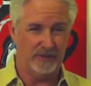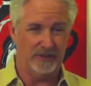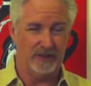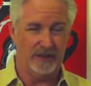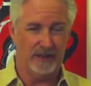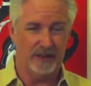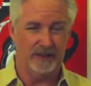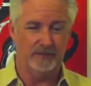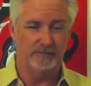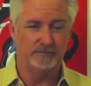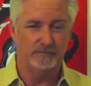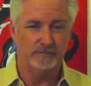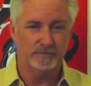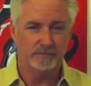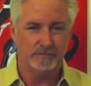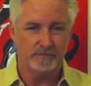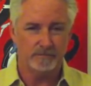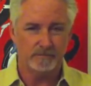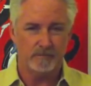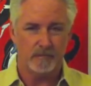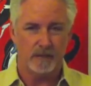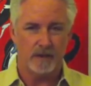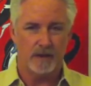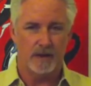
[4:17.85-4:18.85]

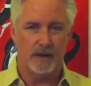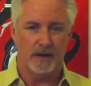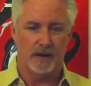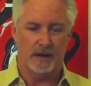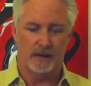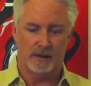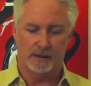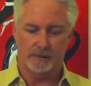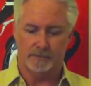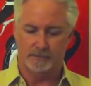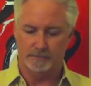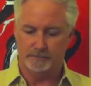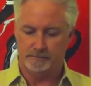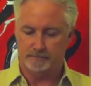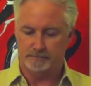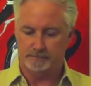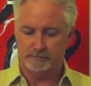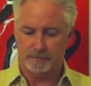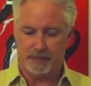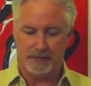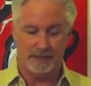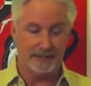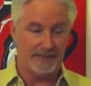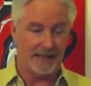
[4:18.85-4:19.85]

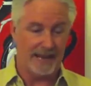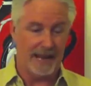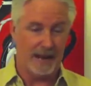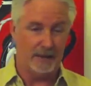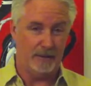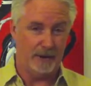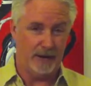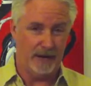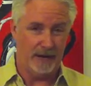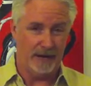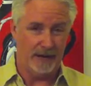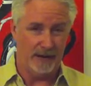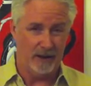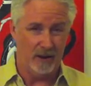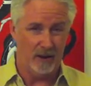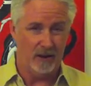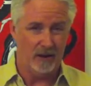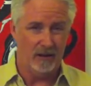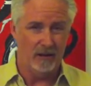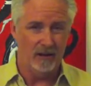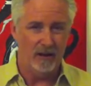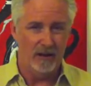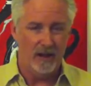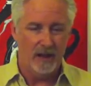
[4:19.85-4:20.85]
a Cabernet at
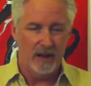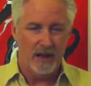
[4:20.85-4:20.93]
all.